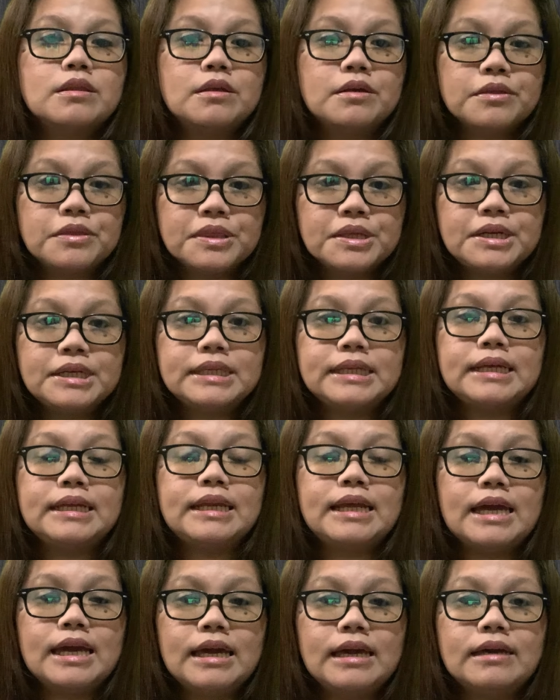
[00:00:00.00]
the
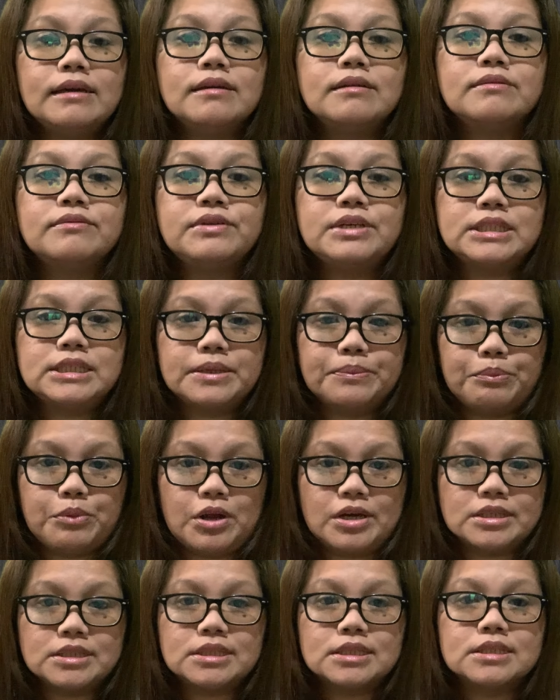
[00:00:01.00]
13A visa
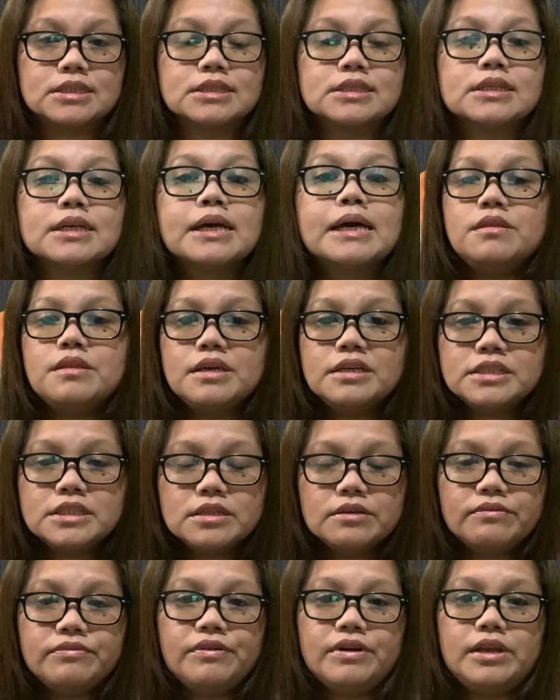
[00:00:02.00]
process. In
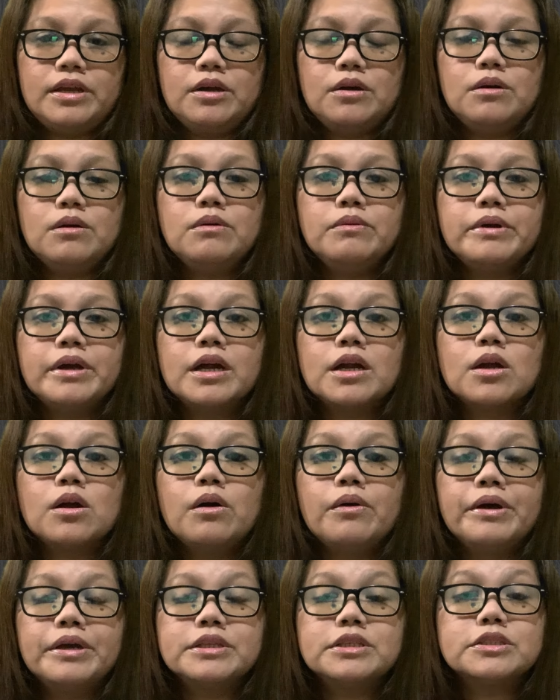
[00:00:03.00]
this video, we are
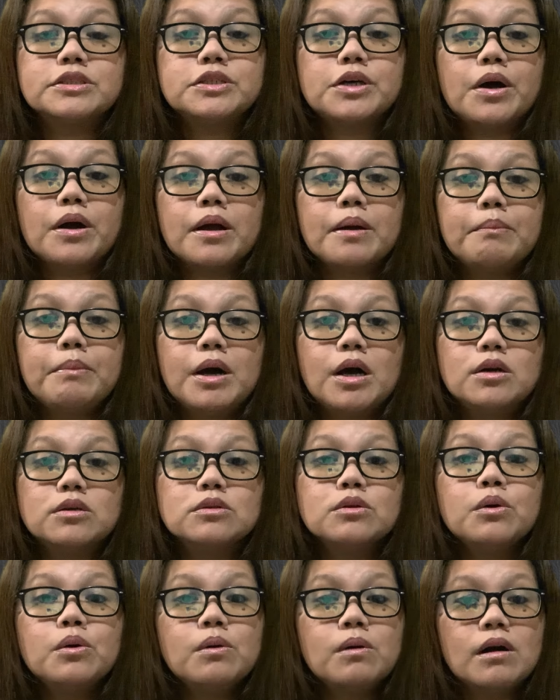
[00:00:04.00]
going to talk
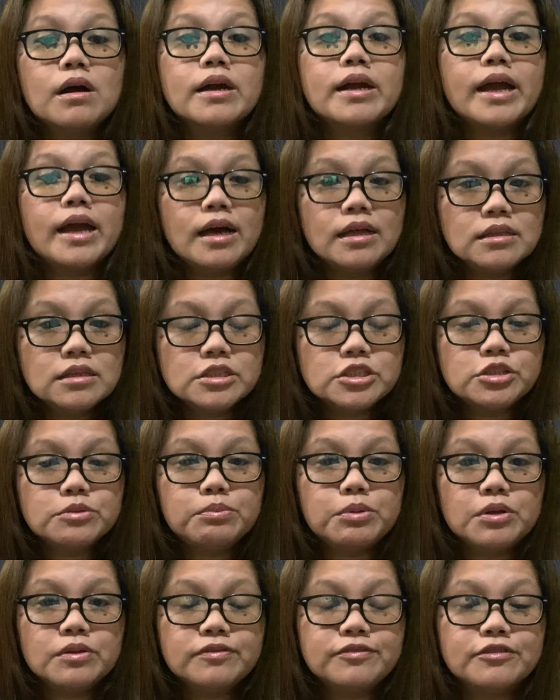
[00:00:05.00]
about who are
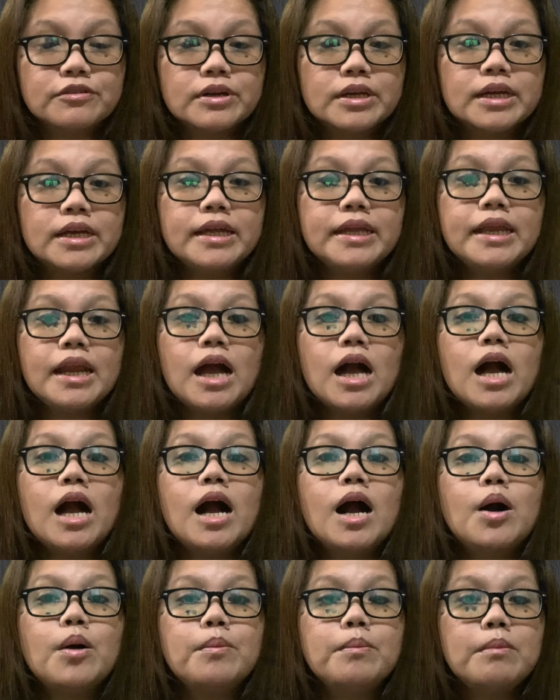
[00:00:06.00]
eligible for it,
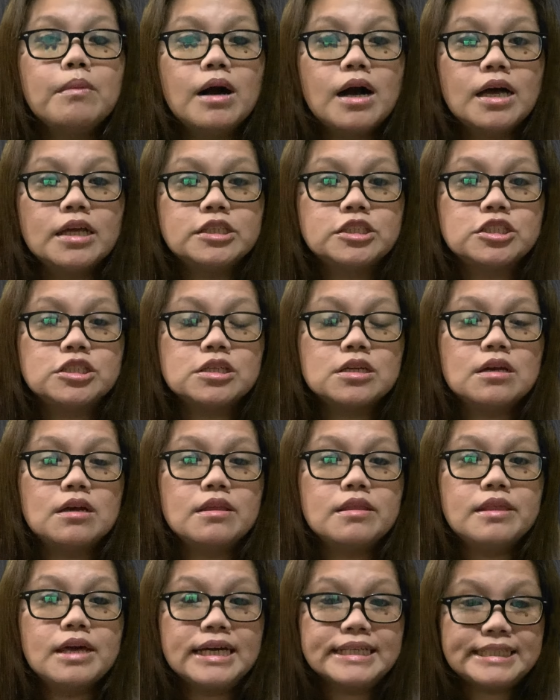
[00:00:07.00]
how much
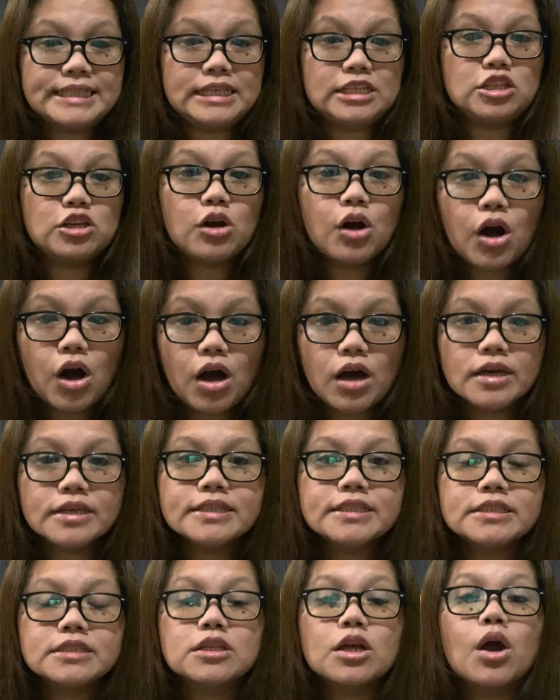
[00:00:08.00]
does it
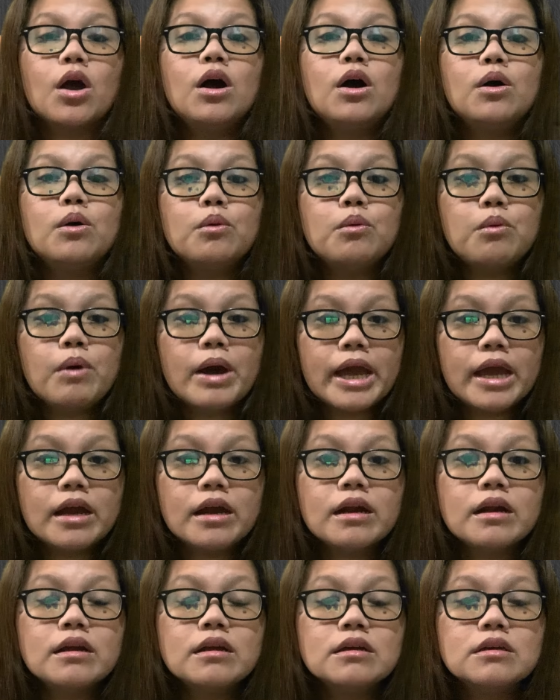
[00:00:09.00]
cost,
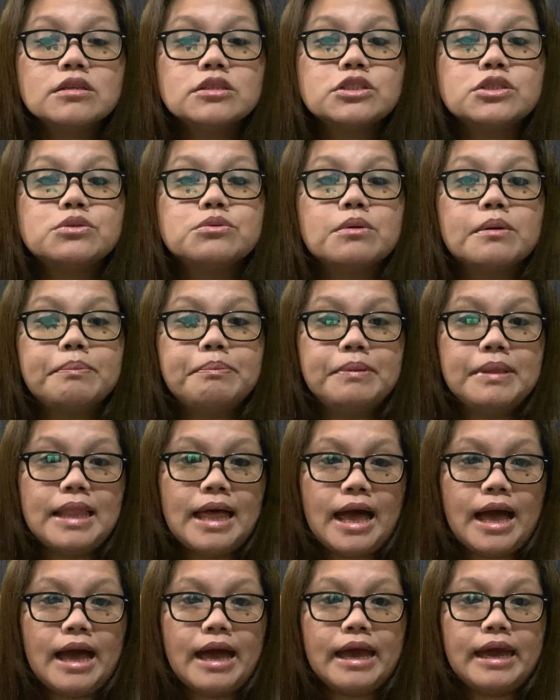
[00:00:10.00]
where to
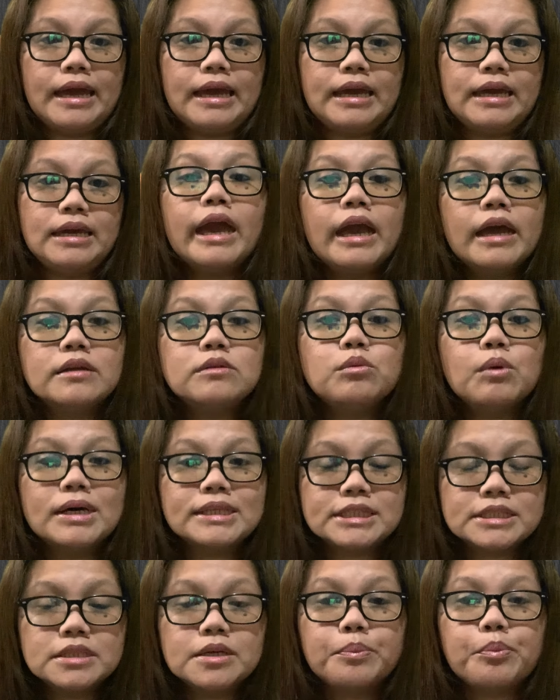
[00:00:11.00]
apply, and
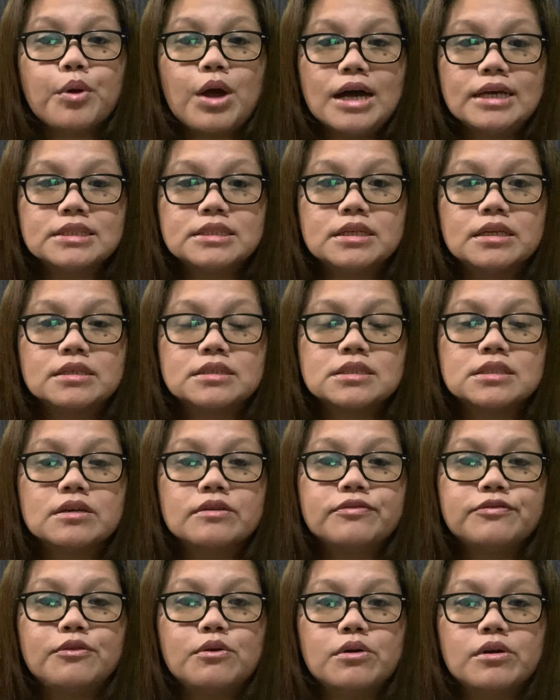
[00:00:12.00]
what's the process
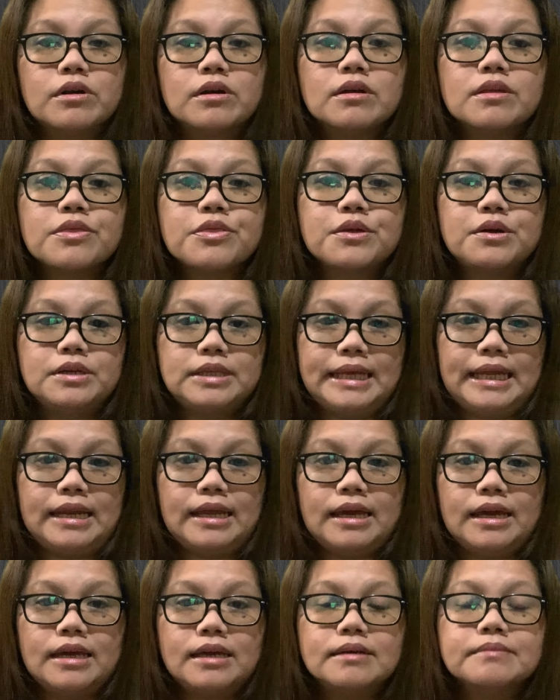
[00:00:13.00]
for
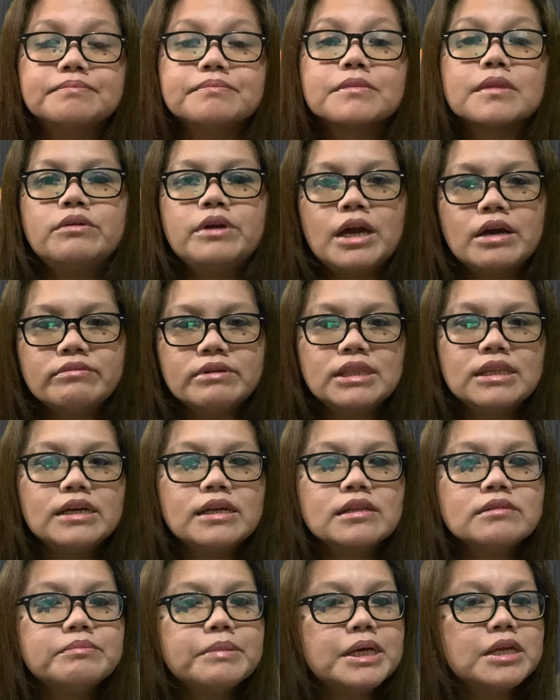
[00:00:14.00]
13A. We have a
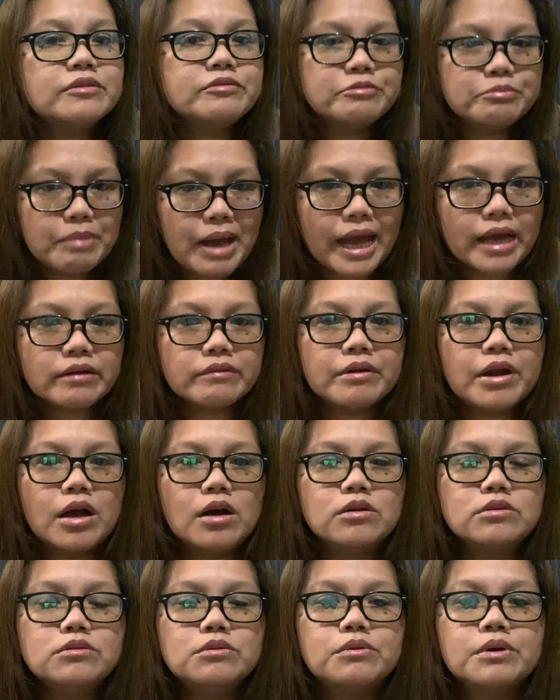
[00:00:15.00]
little bit of
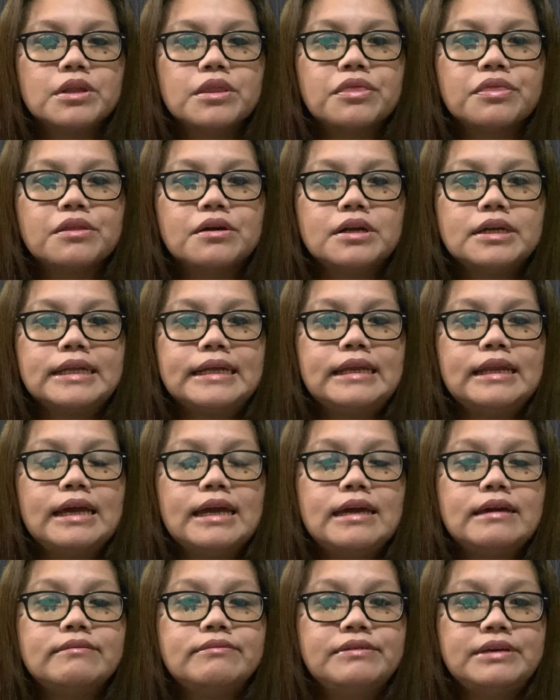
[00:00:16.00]
background with
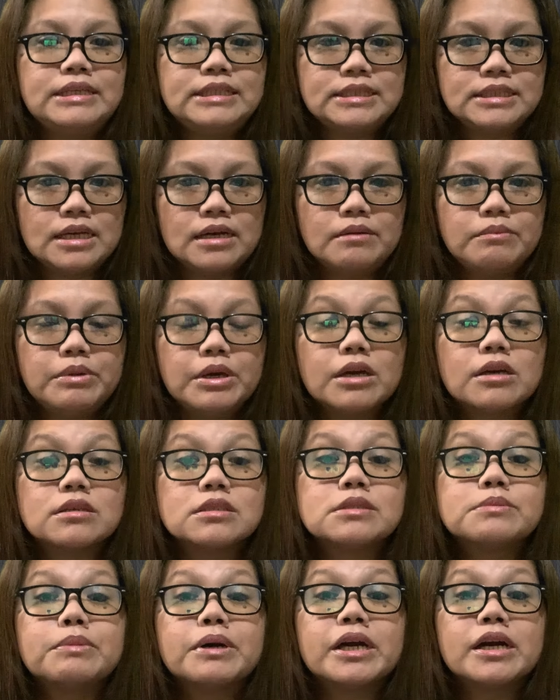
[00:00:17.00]
13A visa
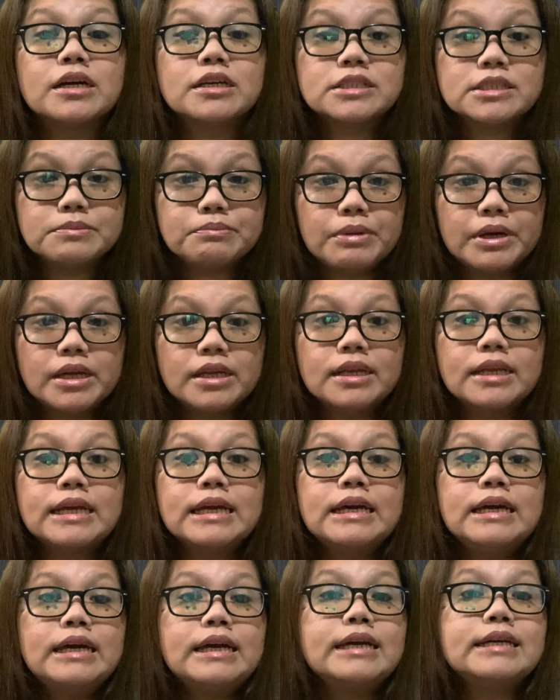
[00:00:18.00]
because my husband
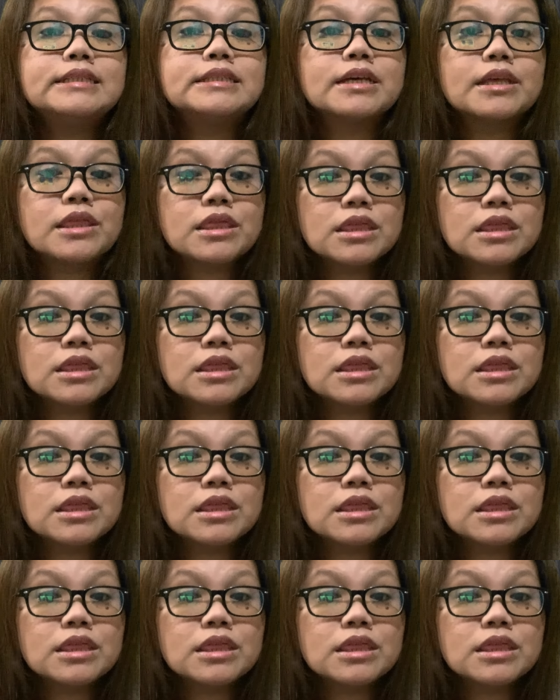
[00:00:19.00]
is a